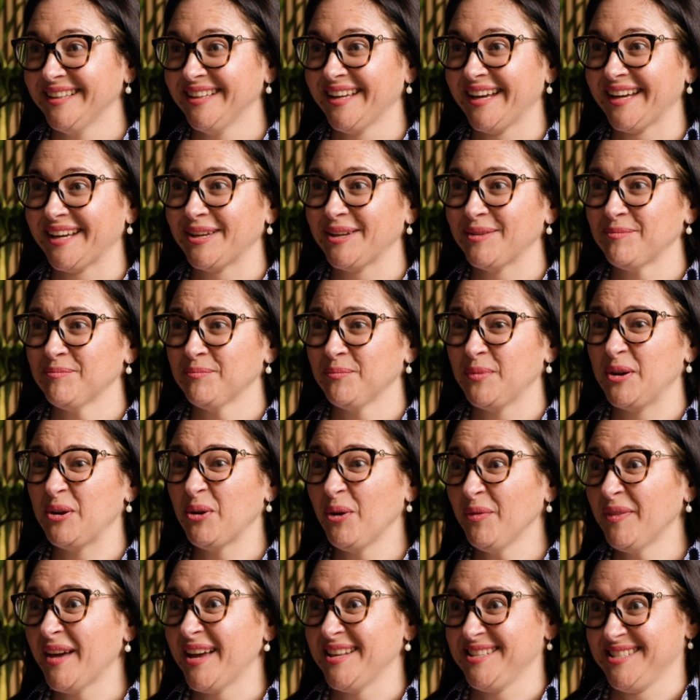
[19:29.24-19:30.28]
Like, we're
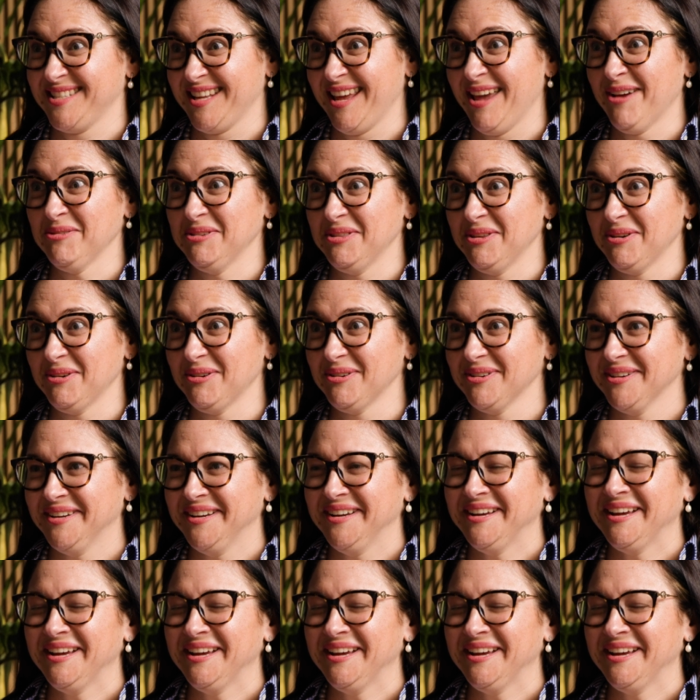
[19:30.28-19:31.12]
not that scary, though.